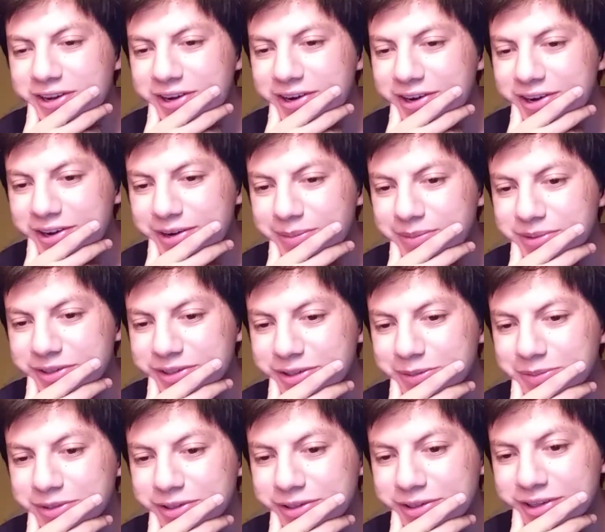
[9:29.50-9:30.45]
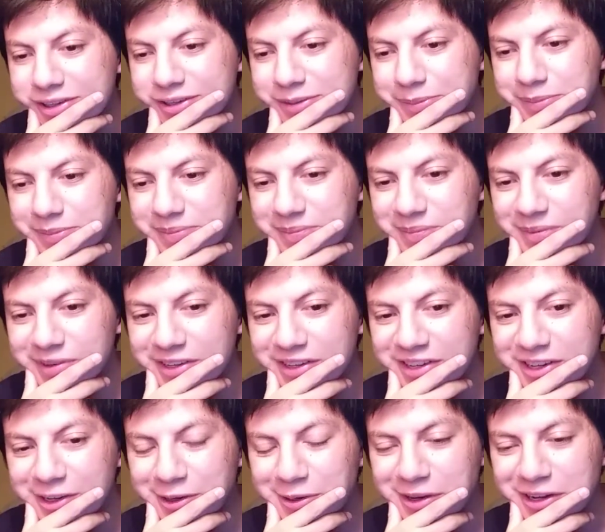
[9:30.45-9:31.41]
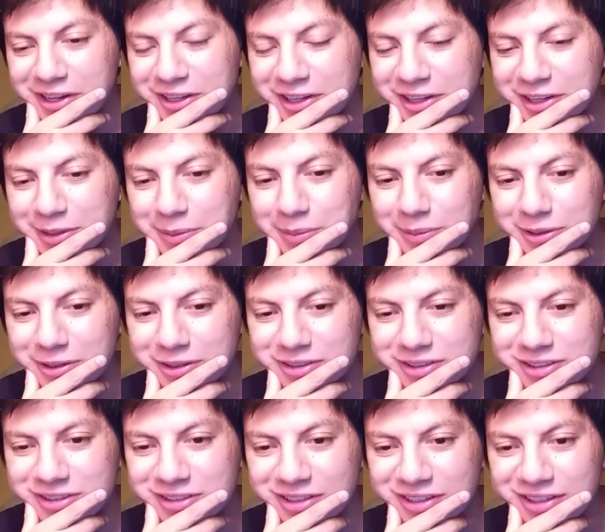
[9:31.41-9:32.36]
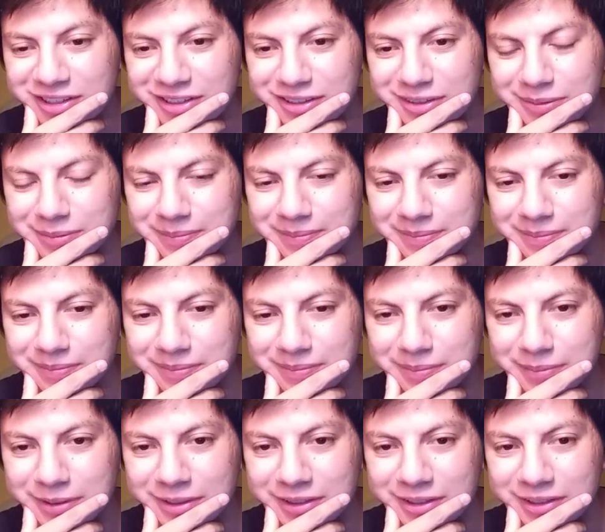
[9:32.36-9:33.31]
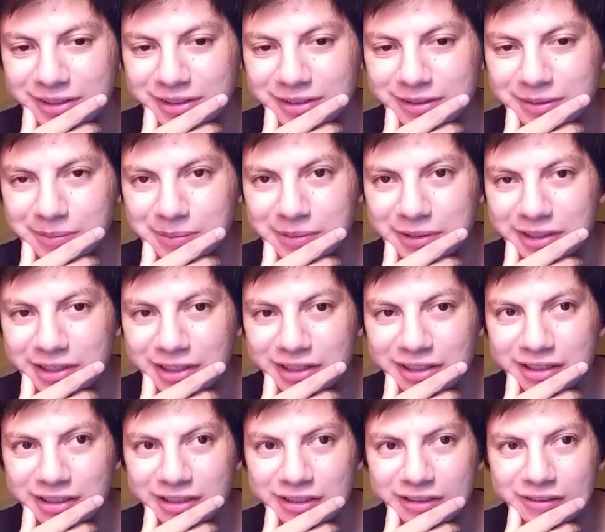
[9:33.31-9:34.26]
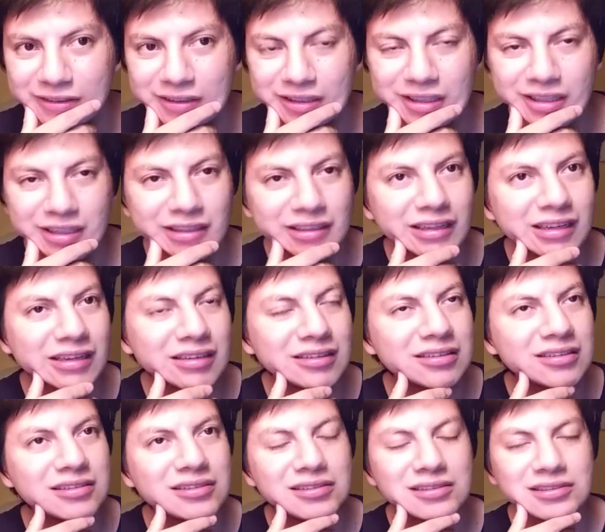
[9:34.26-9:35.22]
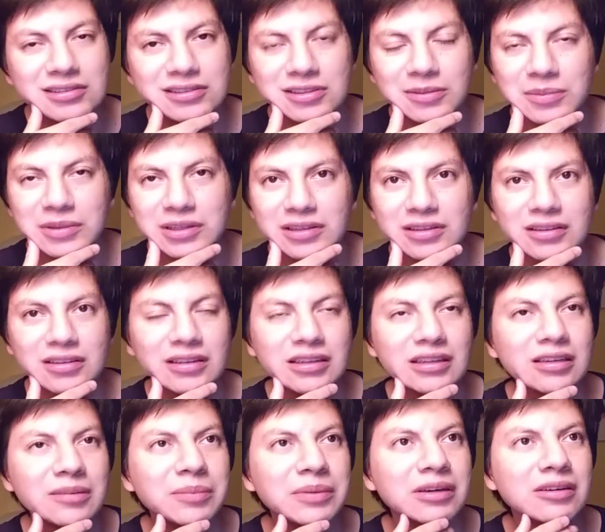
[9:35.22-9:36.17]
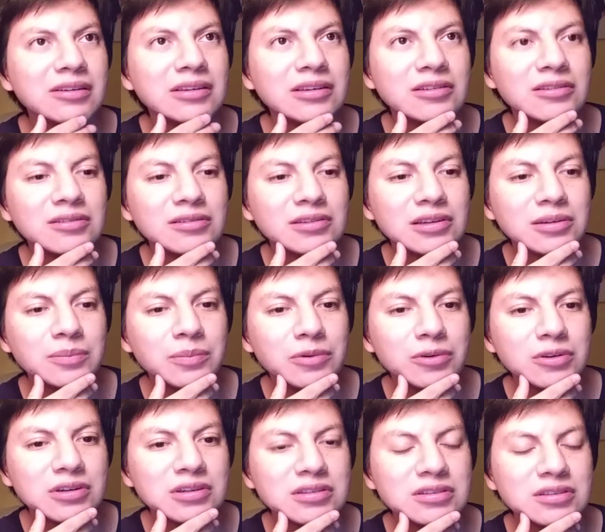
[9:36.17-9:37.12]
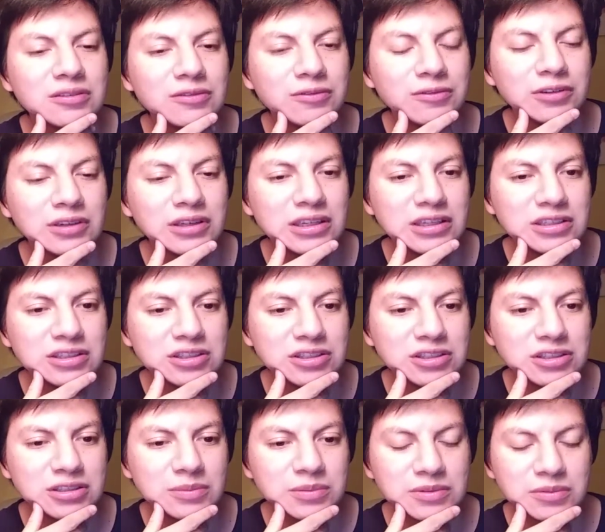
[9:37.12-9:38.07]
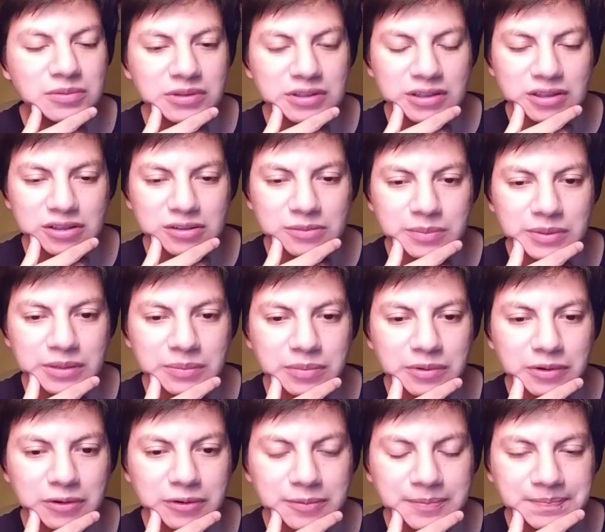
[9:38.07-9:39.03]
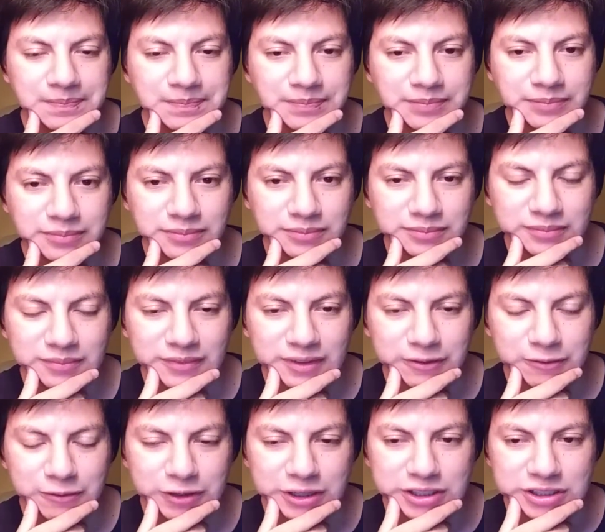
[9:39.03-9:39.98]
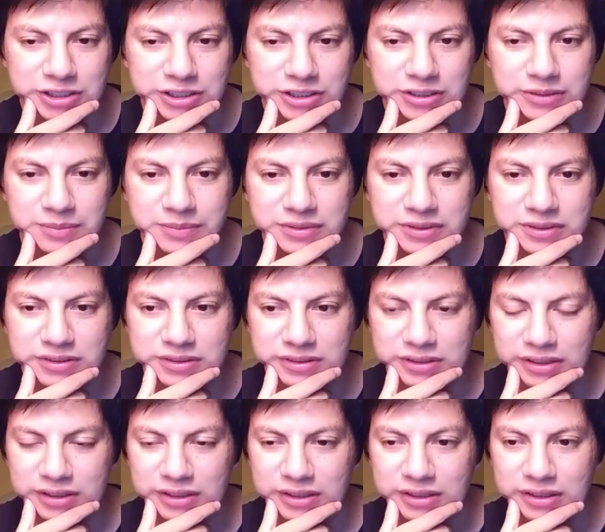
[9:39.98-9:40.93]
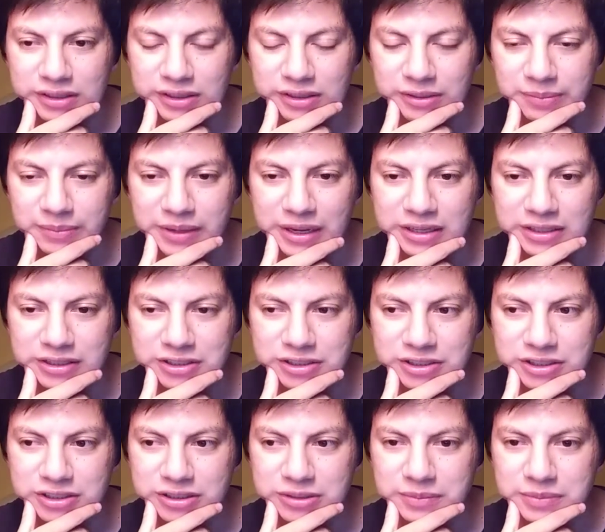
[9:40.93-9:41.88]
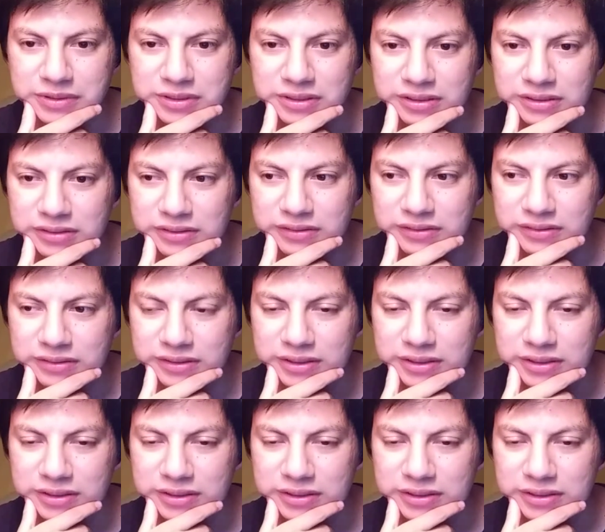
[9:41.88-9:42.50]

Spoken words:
It's up to them and neighbors. But yeah, I think that's something to think about. The importance of relationships with other people, friendships, companionships, and